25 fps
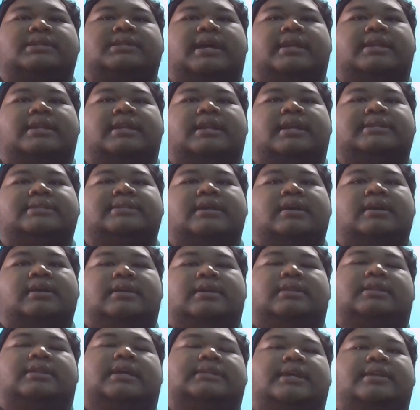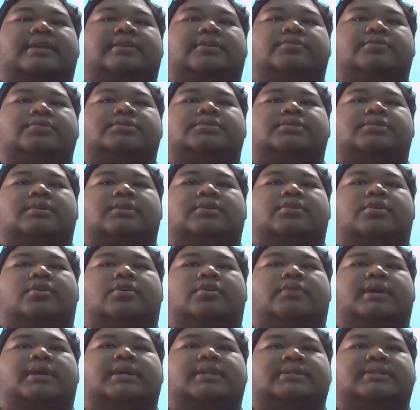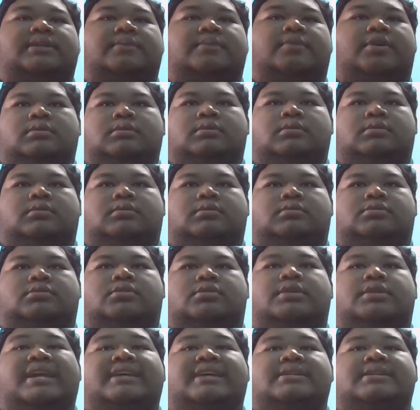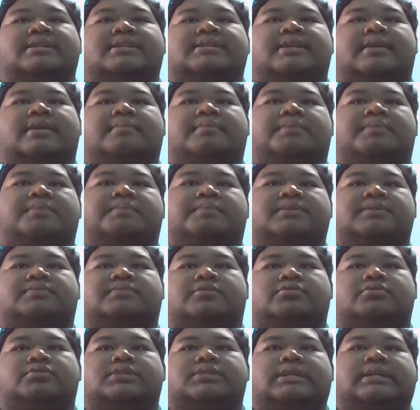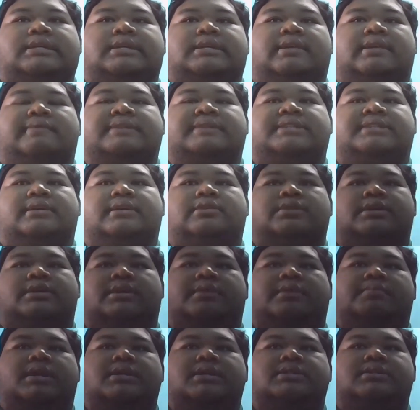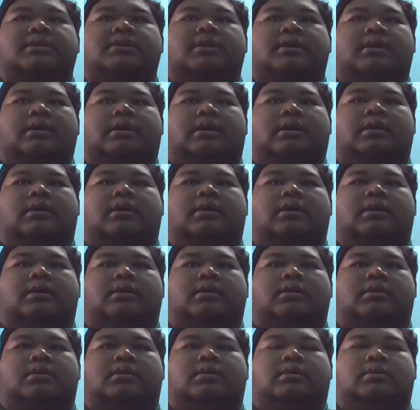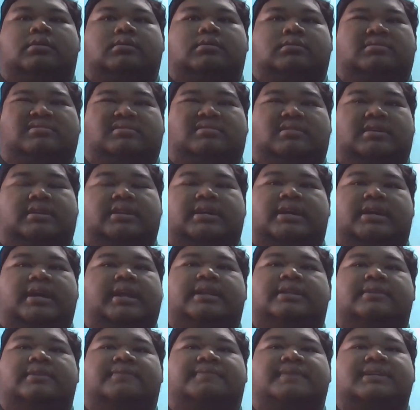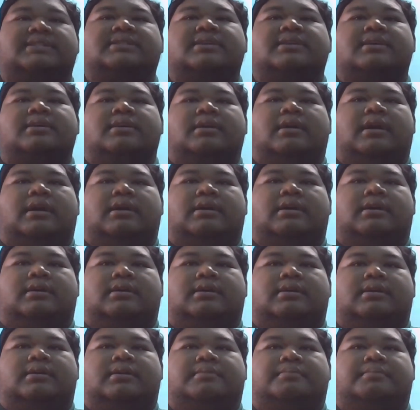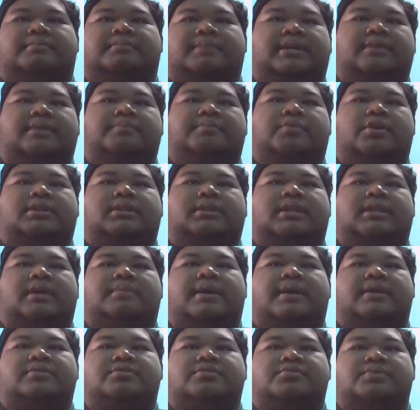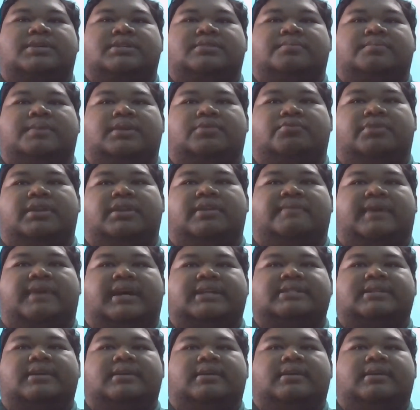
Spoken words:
And the last, test and use your wireless keyboard. So next, reason and purpose for choosing the device include the image and the character. First, my keyboard type and switch between device.